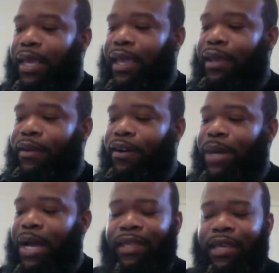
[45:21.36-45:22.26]
And I
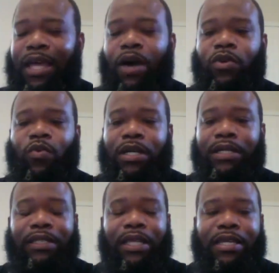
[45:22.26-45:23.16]
think that was one of the
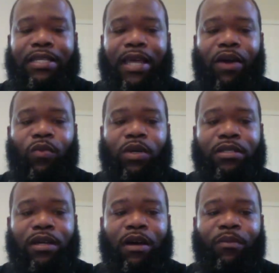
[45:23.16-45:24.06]
things that was
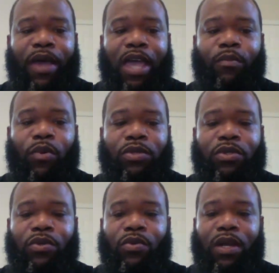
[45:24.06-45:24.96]
able
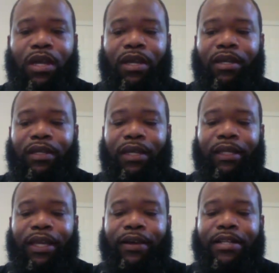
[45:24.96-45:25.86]
to get
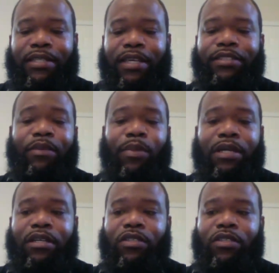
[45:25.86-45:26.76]
their attention,
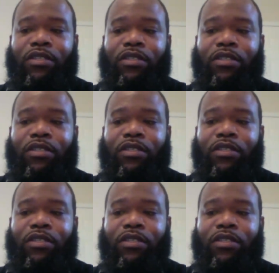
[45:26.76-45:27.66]
because when
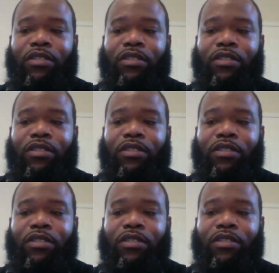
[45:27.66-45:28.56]
they
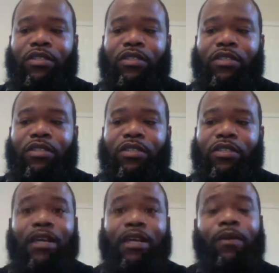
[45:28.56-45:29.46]
said
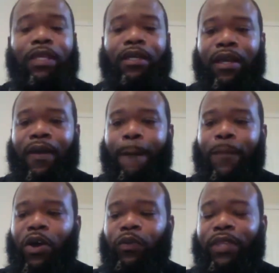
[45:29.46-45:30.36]
something,
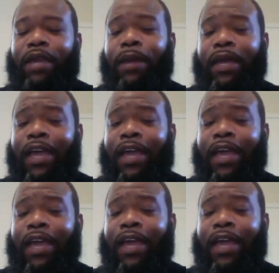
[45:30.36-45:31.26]
they may
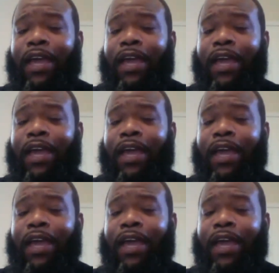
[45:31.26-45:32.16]
have been saying
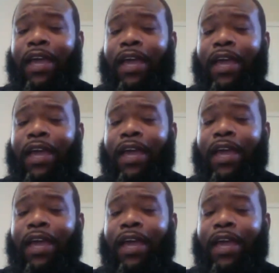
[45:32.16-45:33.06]
something
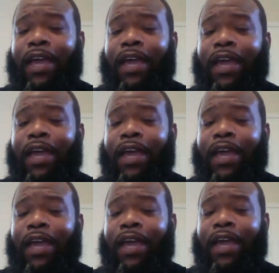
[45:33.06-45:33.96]
that they
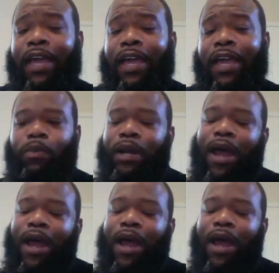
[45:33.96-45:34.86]
thought was a
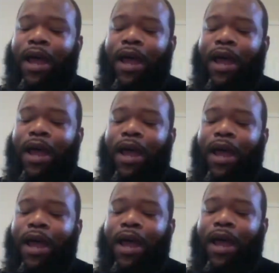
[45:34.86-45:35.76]
joke, but I would be like,